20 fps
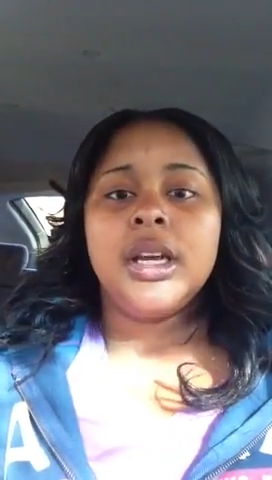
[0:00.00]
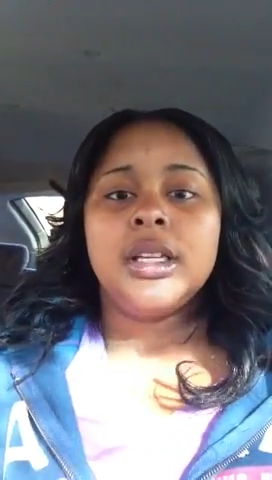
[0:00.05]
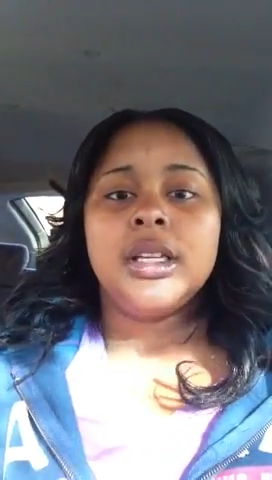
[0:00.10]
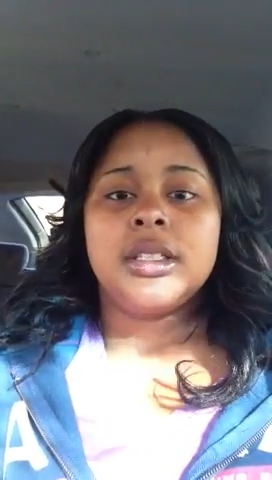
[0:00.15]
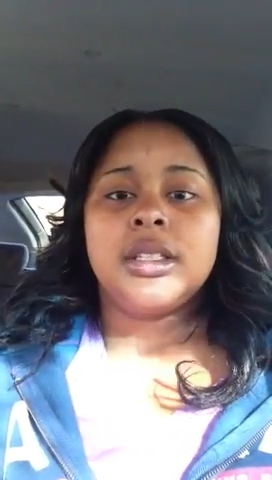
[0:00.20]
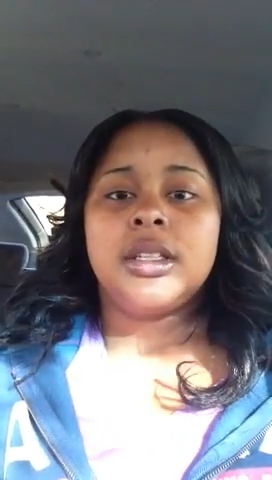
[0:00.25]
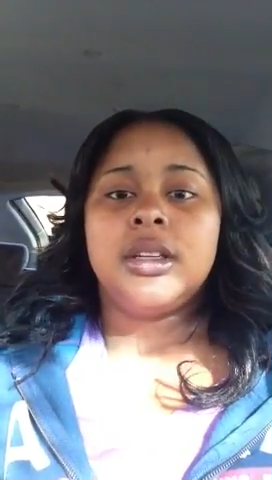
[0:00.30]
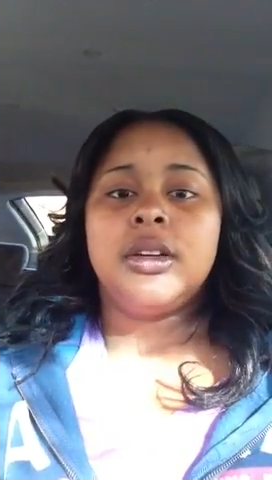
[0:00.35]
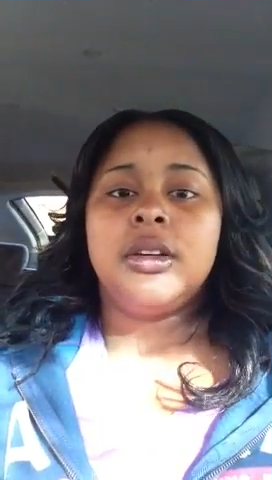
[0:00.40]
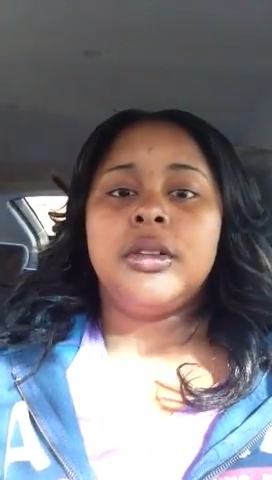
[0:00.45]

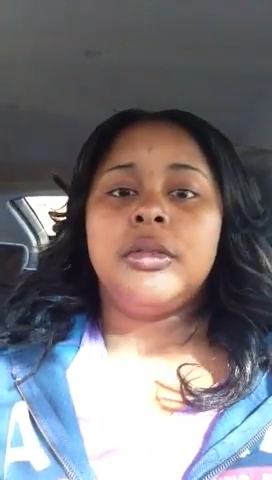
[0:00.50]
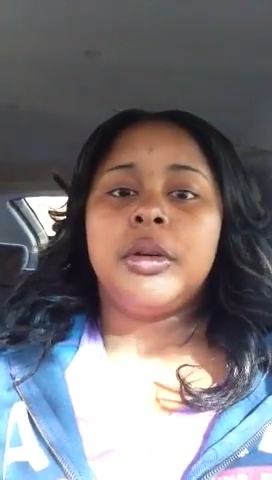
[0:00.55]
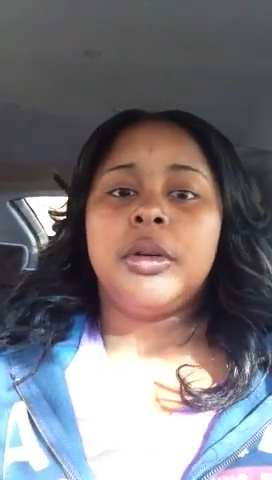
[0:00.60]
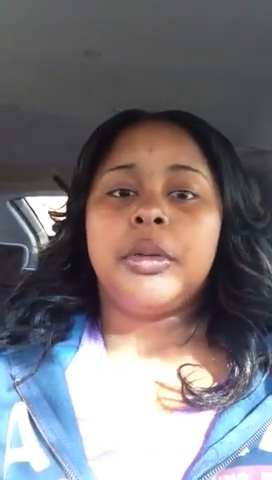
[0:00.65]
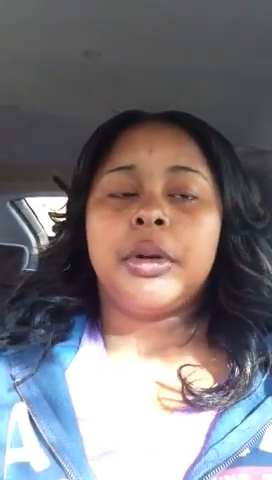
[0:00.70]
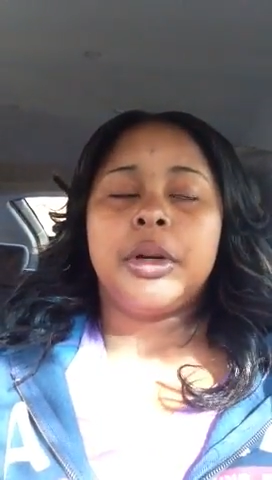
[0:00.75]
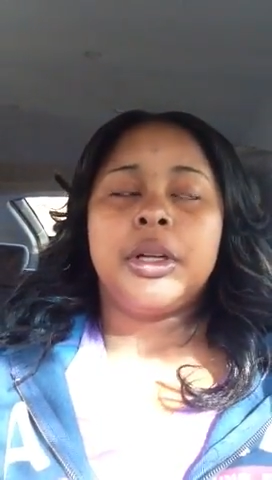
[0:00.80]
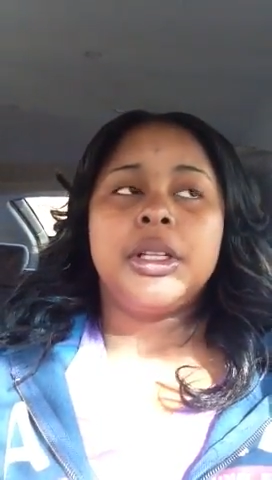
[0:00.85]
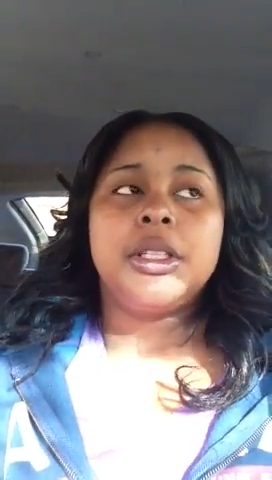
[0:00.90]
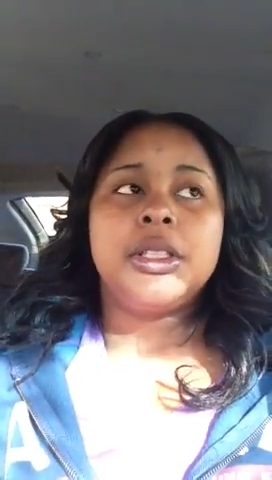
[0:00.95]
So, what
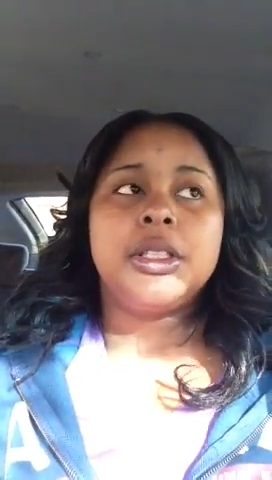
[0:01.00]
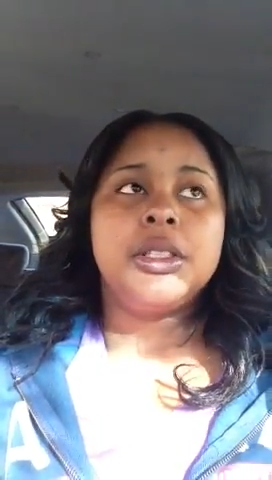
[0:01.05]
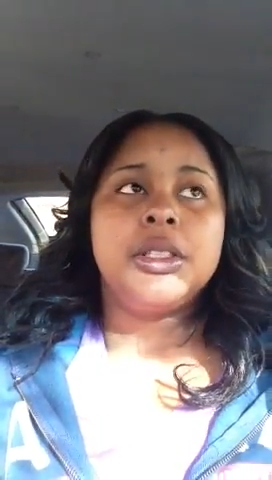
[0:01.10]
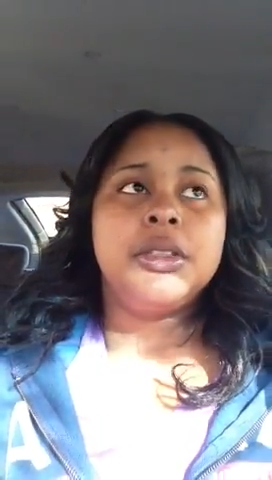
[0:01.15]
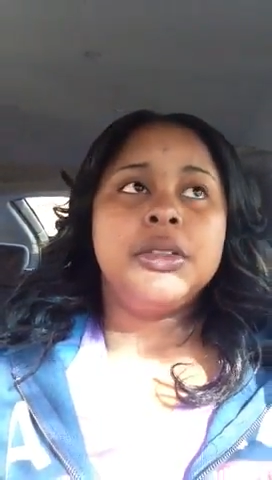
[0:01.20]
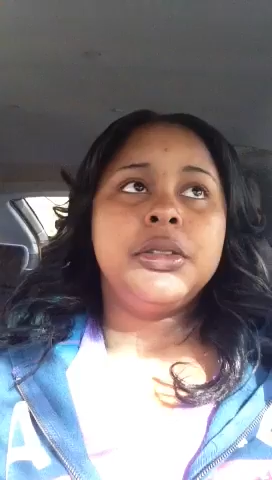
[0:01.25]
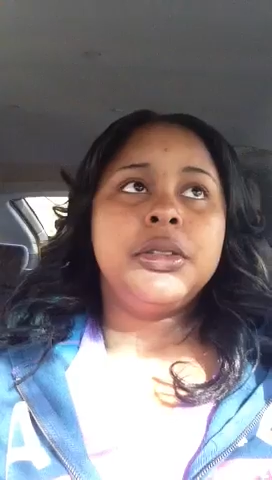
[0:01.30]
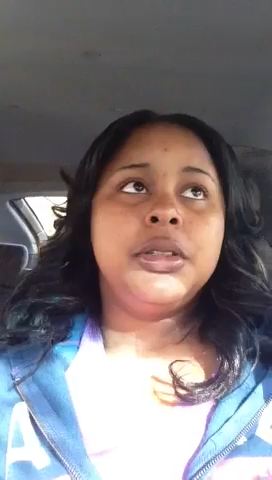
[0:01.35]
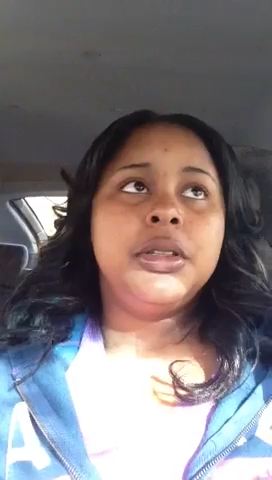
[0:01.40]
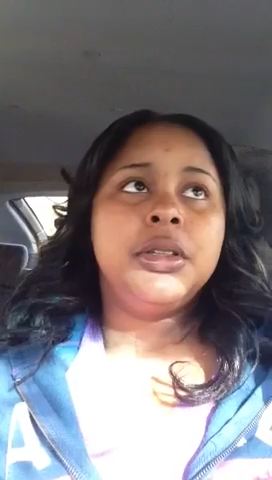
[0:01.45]
we're going to
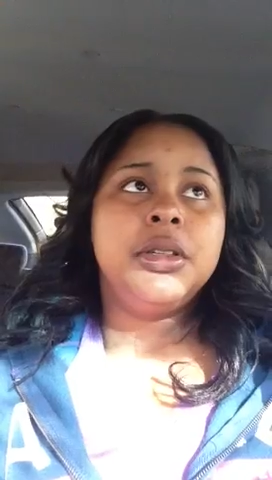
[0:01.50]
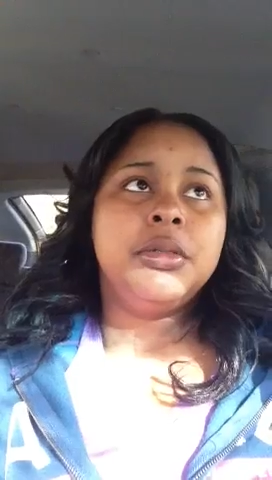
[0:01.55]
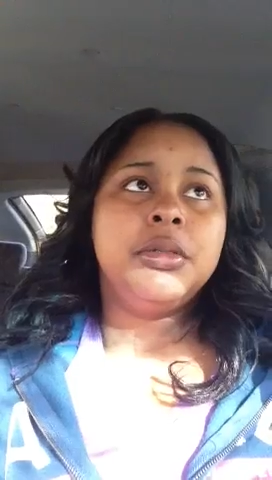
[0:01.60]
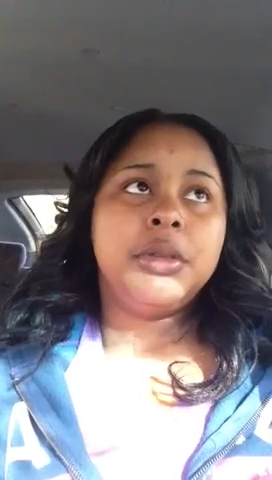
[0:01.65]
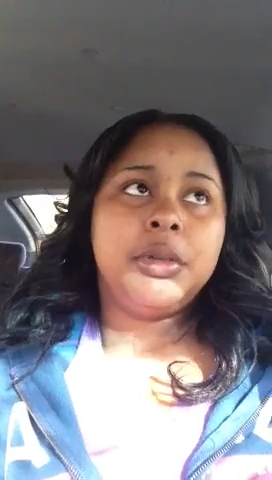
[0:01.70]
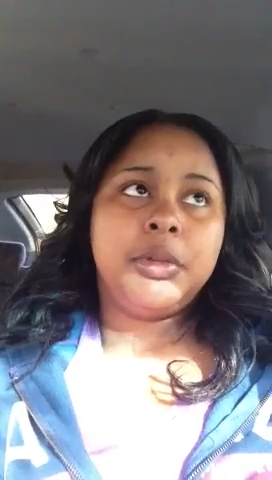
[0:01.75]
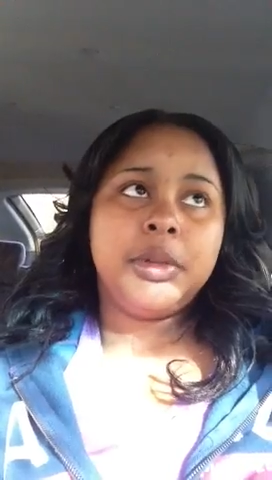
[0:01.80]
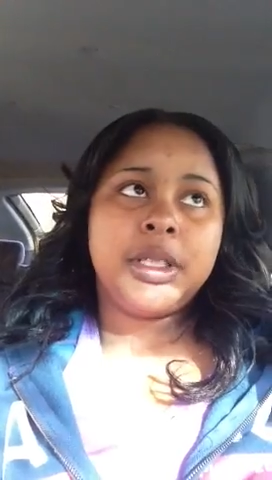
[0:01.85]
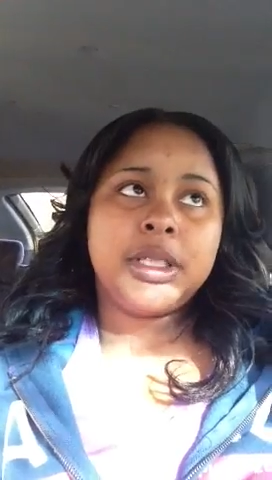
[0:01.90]
do when we